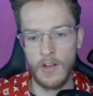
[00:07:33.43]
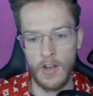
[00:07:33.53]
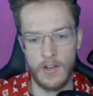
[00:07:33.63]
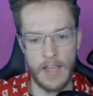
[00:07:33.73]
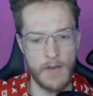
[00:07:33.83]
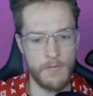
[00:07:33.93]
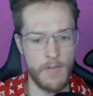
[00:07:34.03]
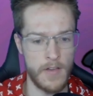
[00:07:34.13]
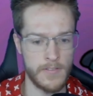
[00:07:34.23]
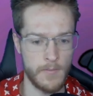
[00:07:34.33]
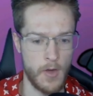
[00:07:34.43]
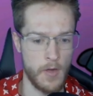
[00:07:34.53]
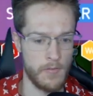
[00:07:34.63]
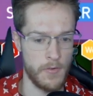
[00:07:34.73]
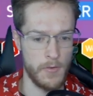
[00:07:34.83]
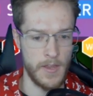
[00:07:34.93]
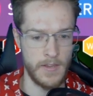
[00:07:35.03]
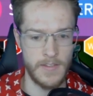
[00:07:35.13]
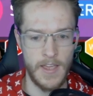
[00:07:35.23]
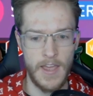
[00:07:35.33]
look how fast I'm going through
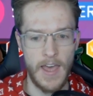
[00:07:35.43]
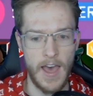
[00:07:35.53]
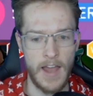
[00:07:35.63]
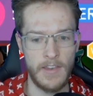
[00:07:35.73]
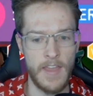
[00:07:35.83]
these, and